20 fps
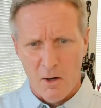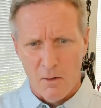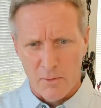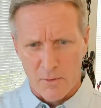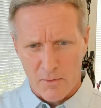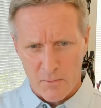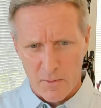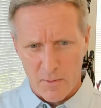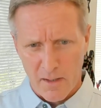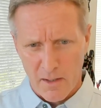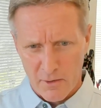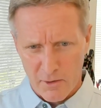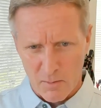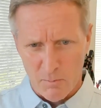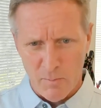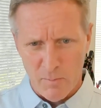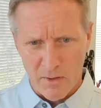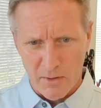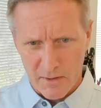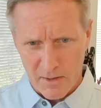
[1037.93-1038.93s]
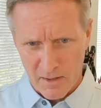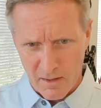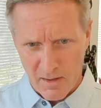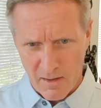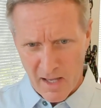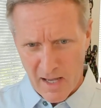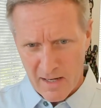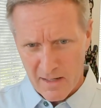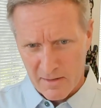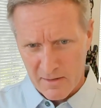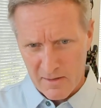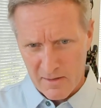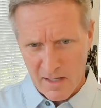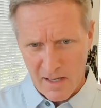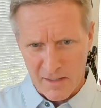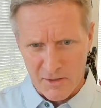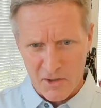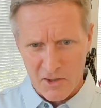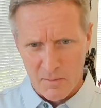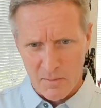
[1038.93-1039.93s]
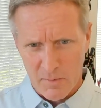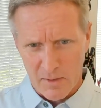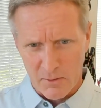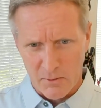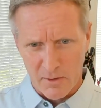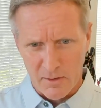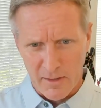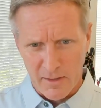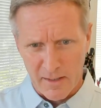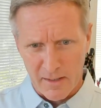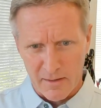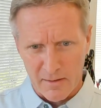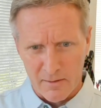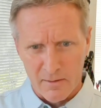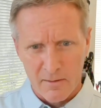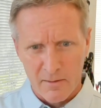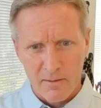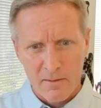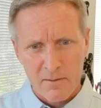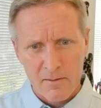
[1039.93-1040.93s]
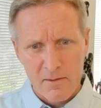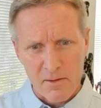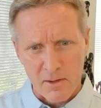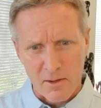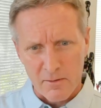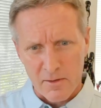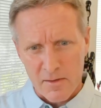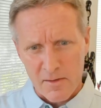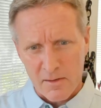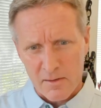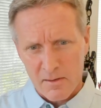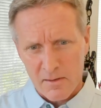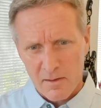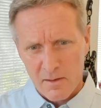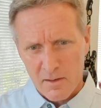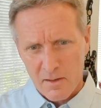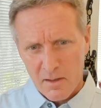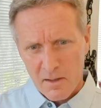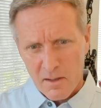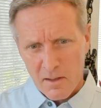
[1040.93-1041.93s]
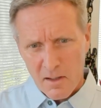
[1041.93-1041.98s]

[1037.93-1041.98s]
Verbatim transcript: over 300 billion of that is on shipping-related services,